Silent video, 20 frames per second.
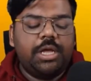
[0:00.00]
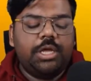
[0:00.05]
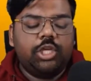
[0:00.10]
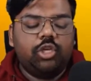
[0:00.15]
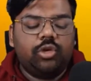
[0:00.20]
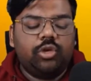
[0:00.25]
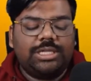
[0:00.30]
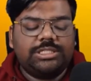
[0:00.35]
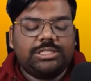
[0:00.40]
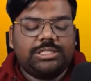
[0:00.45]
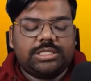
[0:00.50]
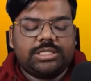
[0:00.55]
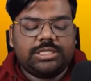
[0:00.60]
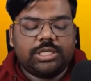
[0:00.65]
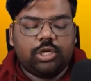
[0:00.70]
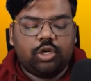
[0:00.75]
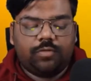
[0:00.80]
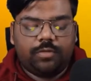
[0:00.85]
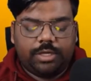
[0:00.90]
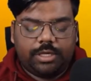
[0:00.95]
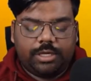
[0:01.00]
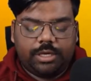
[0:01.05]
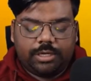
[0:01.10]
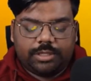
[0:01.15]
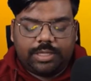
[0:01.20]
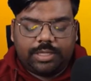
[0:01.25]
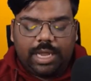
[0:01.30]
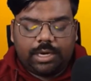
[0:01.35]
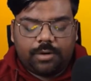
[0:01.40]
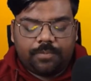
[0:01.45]
You can just say over here
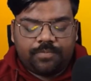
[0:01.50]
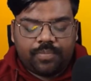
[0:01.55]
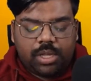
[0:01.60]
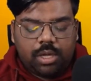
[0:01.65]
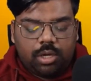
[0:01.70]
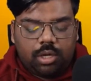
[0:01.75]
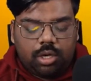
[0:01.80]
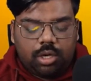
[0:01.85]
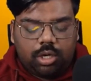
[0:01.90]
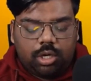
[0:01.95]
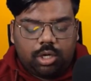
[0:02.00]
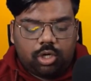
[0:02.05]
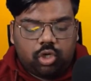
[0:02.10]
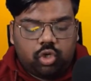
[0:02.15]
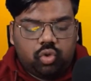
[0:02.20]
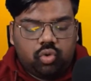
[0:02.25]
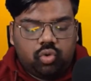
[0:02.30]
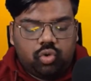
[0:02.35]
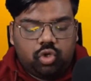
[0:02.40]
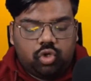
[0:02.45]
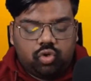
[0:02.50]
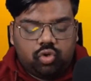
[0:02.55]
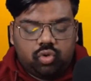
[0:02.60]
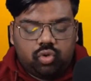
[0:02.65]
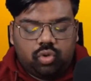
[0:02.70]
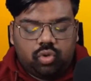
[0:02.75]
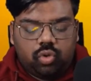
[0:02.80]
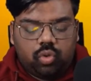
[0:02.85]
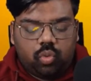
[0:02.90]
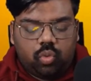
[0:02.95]
that do
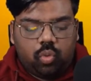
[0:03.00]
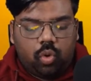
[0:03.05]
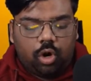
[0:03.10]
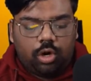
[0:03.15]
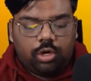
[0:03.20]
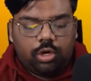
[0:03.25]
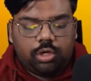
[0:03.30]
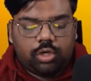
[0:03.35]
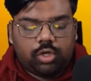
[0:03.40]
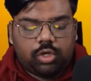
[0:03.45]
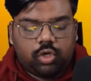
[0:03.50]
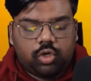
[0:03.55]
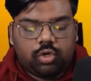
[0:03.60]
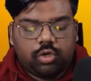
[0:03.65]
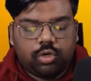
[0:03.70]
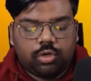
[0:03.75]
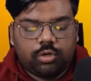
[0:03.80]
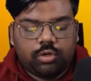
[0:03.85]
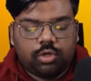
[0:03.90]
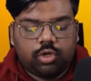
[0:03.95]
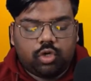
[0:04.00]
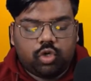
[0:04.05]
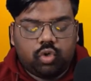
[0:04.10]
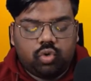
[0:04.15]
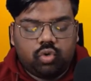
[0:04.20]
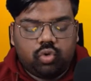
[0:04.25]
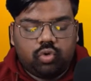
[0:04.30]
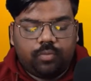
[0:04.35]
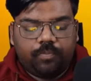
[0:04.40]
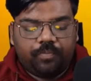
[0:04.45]
you want
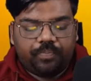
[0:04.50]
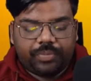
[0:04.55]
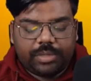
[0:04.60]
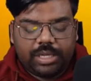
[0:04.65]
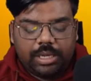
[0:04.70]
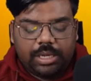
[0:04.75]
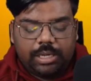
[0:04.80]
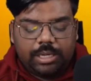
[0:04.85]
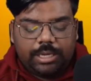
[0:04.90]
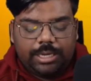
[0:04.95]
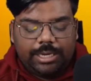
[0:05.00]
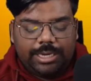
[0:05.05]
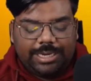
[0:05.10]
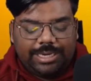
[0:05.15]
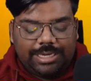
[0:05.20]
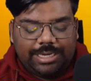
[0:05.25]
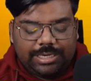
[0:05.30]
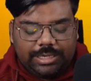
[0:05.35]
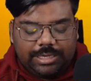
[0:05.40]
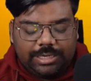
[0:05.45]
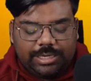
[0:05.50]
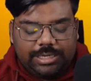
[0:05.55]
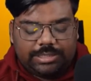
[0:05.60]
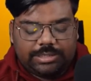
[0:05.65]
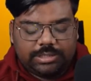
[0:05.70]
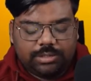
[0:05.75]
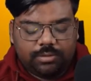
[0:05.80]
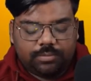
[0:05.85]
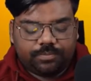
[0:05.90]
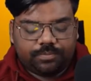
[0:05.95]
to
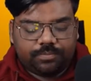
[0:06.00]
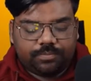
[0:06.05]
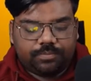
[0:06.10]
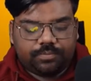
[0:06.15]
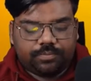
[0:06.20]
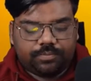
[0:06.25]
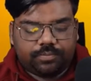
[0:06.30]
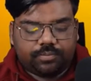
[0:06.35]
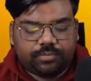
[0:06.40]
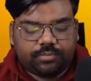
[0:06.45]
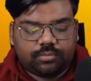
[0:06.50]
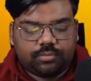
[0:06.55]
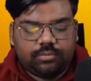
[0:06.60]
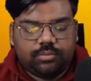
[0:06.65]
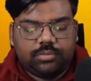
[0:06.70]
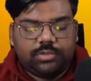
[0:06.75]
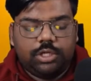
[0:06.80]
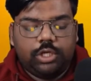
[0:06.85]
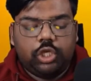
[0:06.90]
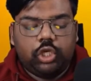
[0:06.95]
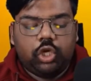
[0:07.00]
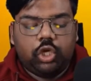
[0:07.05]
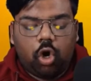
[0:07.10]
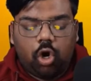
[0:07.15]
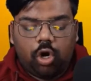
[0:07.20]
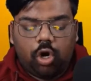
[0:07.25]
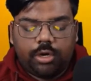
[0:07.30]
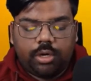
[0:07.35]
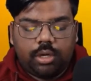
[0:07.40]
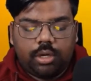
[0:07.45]
increase
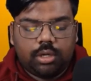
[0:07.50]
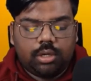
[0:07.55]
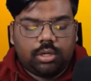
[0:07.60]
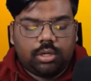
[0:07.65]
your